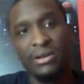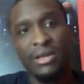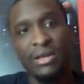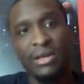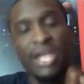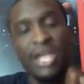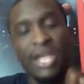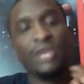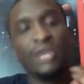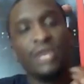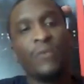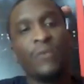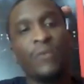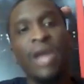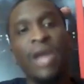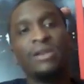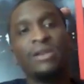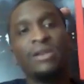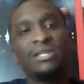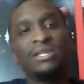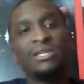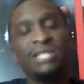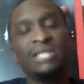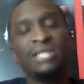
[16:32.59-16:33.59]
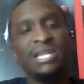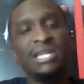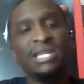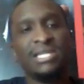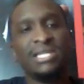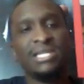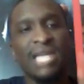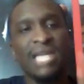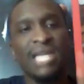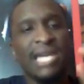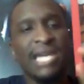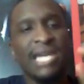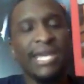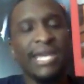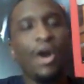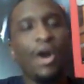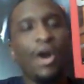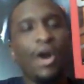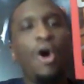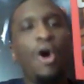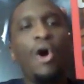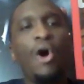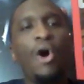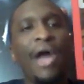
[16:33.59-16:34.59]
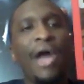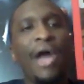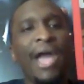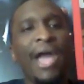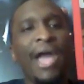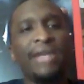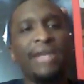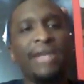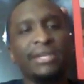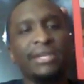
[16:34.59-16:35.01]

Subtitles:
in the regular season, they all had,